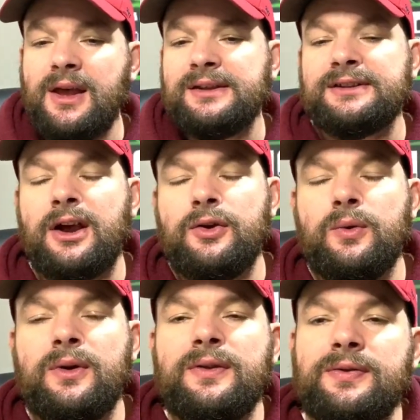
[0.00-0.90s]
So
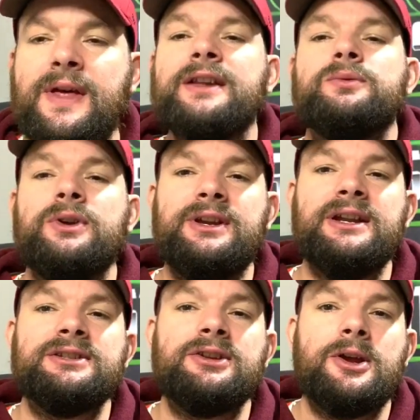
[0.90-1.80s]
that's what you
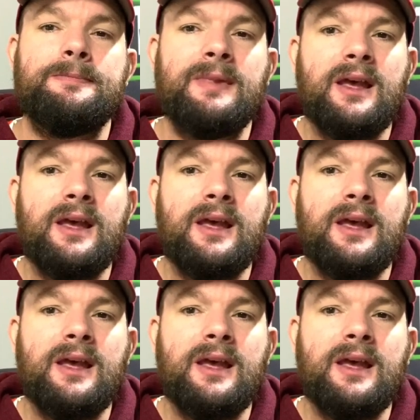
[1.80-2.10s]
need to do.